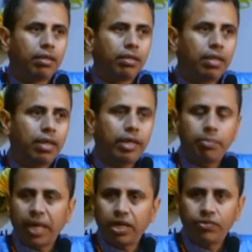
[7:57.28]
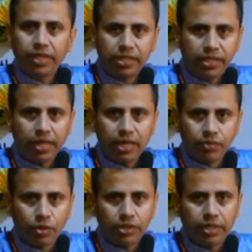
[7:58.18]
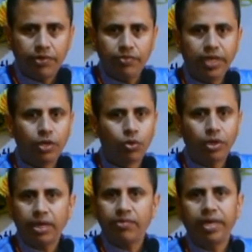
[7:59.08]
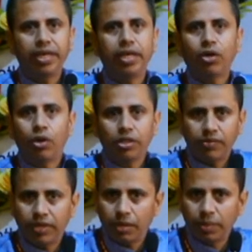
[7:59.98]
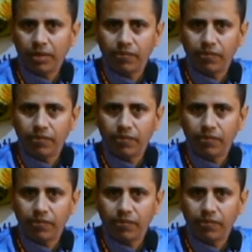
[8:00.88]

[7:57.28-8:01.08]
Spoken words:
The reply of NCRT was that we don't have any records available